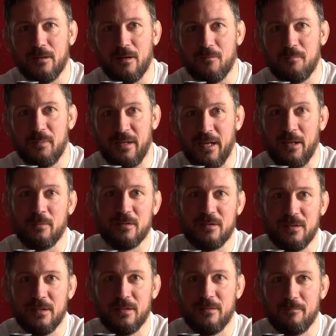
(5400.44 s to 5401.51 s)
I've been able
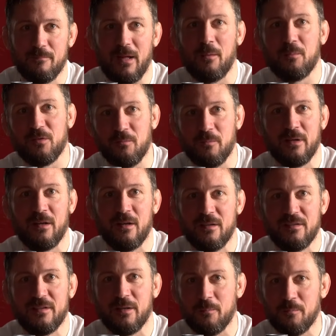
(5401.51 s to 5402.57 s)
to help some of my
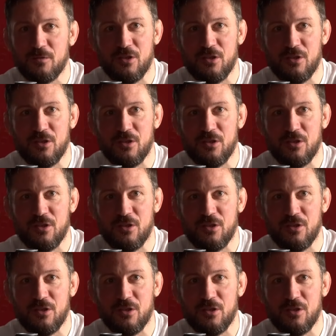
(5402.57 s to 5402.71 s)
guys set up